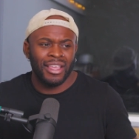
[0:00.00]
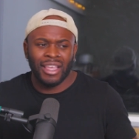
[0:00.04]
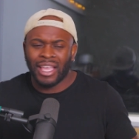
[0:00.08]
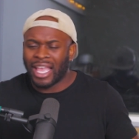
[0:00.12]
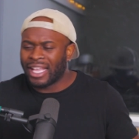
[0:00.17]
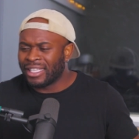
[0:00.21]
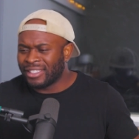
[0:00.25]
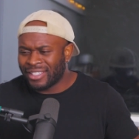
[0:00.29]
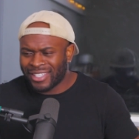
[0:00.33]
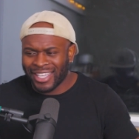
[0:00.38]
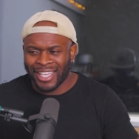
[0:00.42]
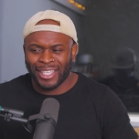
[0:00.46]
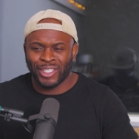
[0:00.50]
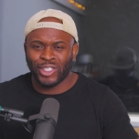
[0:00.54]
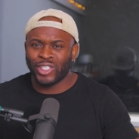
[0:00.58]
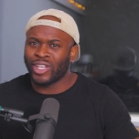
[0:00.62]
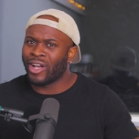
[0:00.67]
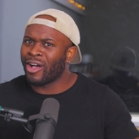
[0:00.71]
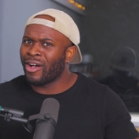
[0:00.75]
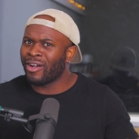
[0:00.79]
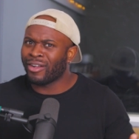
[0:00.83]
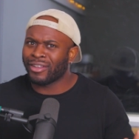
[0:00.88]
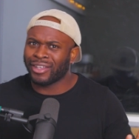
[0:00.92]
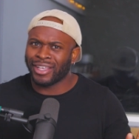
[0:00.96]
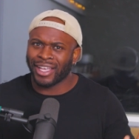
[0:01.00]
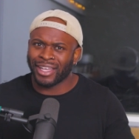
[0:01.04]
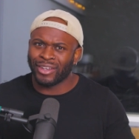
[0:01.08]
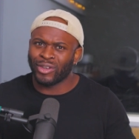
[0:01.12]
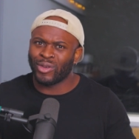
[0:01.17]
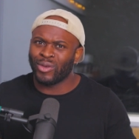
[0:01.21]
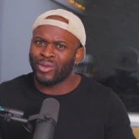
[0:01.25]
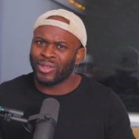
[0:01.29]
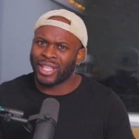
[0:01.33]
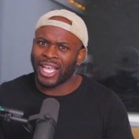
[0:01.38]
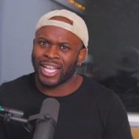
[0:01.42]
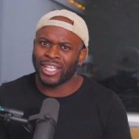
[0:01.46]
and TikTok
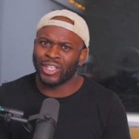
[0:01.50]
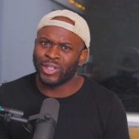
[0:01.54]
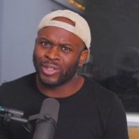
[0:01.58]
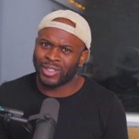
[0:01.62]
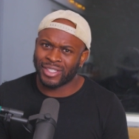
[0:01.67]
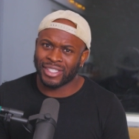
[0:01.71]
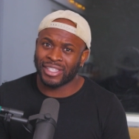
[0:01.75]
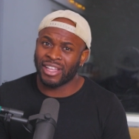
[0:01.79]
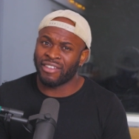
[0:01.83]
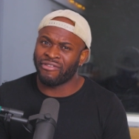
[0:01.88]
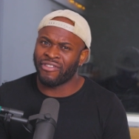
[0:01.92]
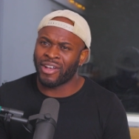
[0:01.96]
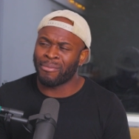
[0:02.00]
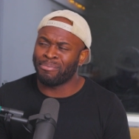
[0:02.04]
and all that good stuff.